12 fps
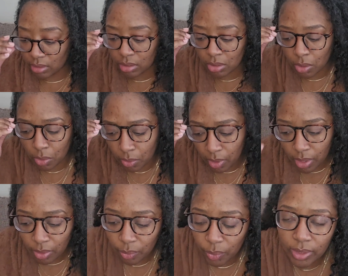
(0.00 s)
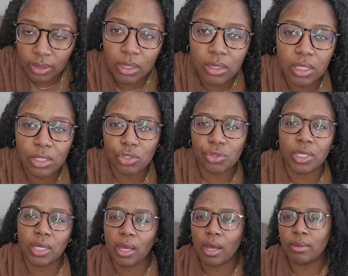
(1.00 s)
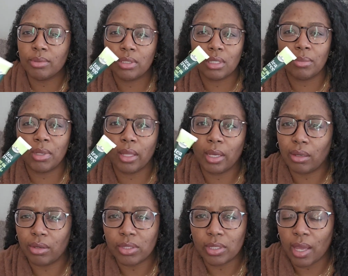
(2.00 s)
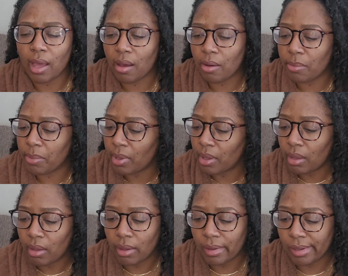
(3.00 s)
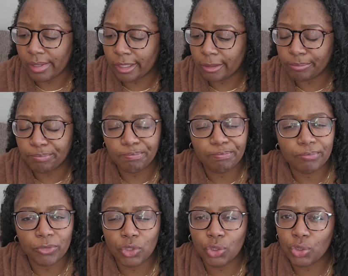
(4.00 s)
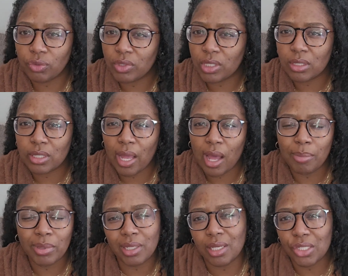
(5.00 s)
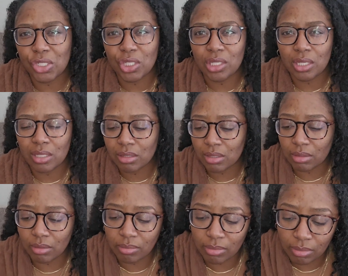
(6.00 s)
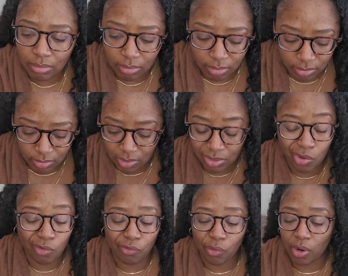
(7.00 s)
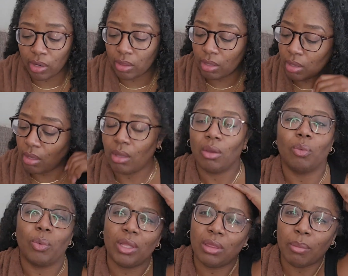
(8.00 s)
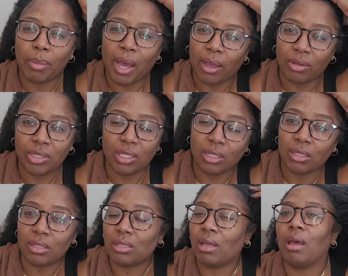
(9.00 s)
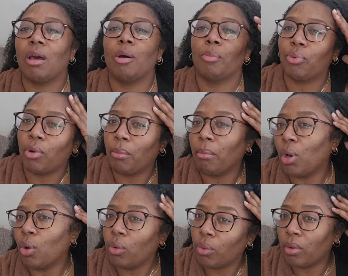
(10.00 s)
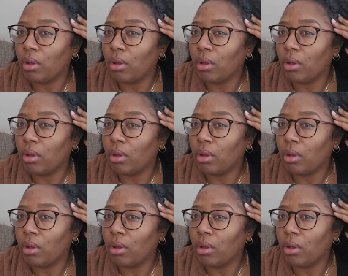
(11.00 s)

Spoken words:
So with the tea tree, it helps stimulate your scalp, soothes the scalp, any itchiness, so forth. With the biotin is to help promote